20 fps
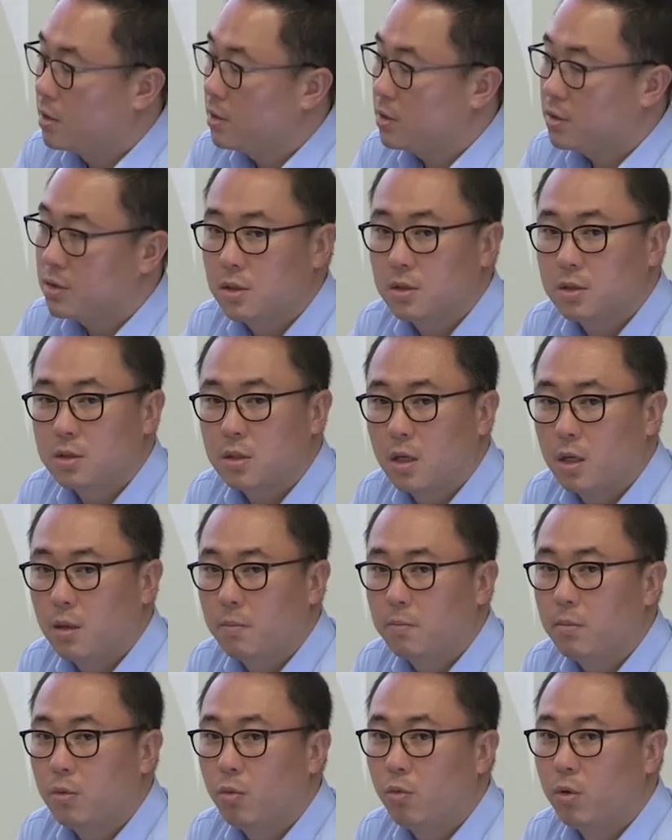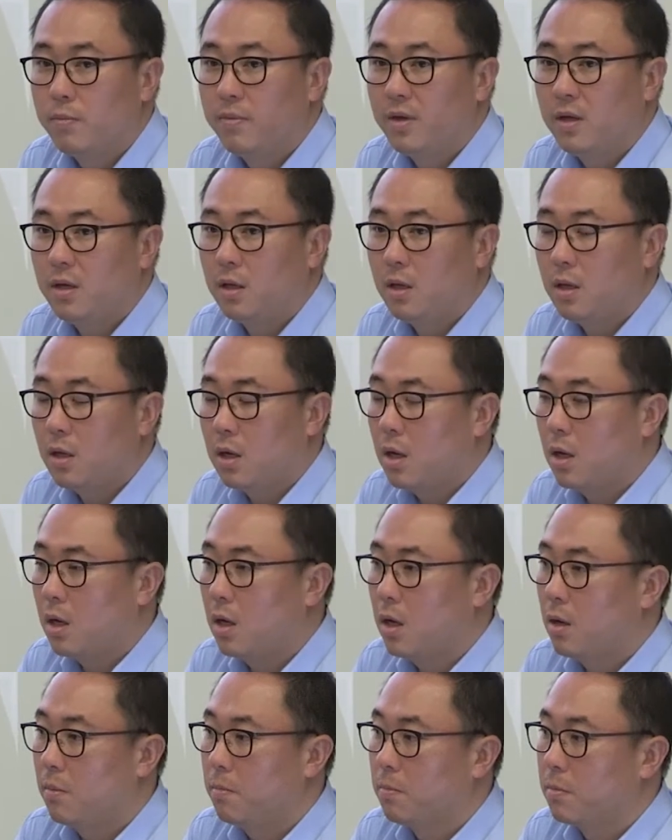This system will be
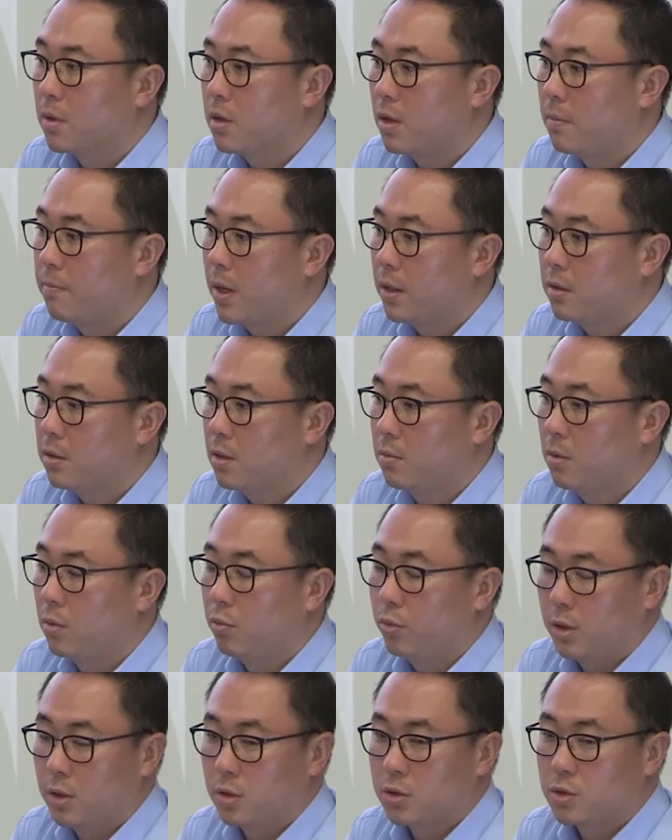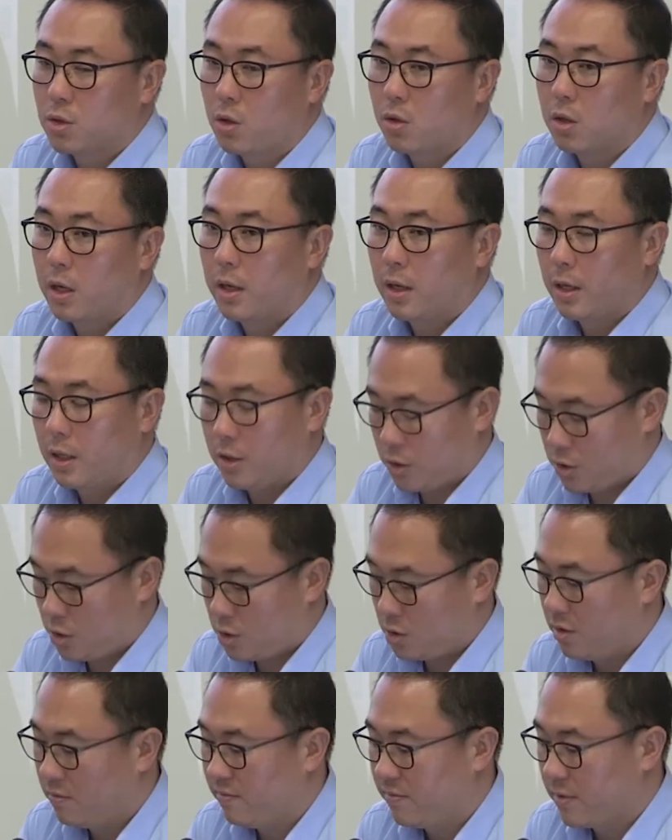compatible with the solar
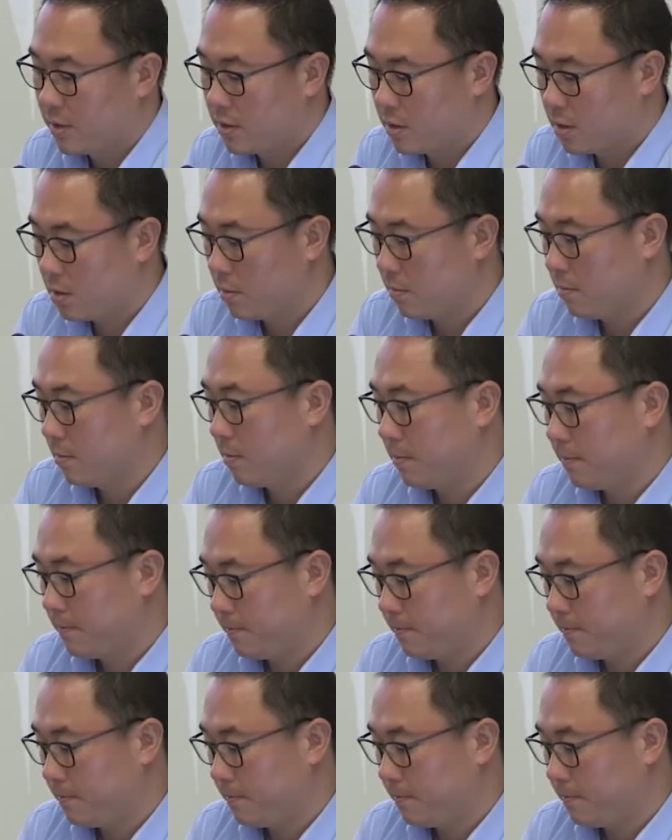edge inverter.